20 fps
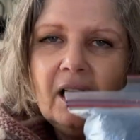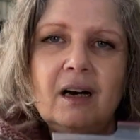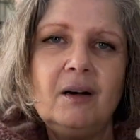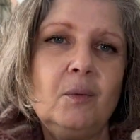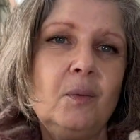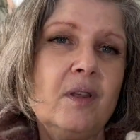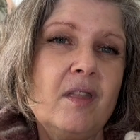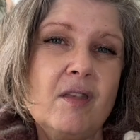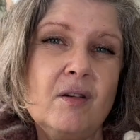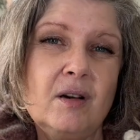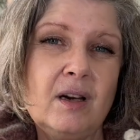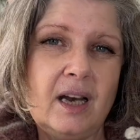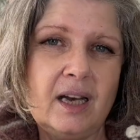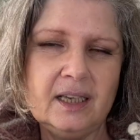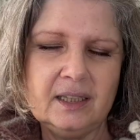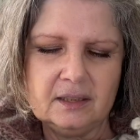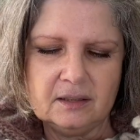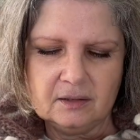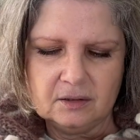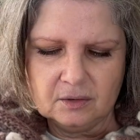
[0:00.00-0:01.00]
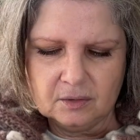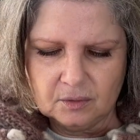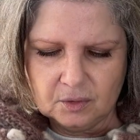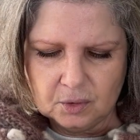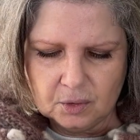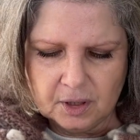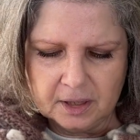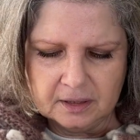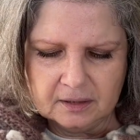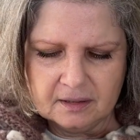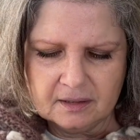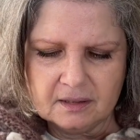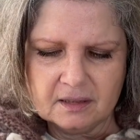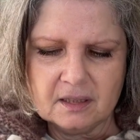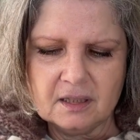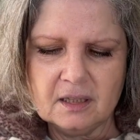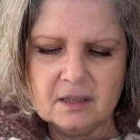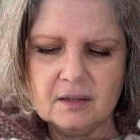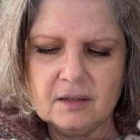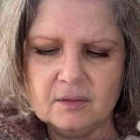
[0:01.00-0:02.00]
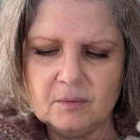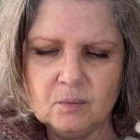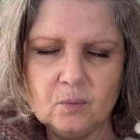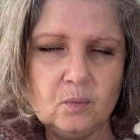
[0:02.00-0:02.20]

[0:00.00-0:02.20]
with the light you can't see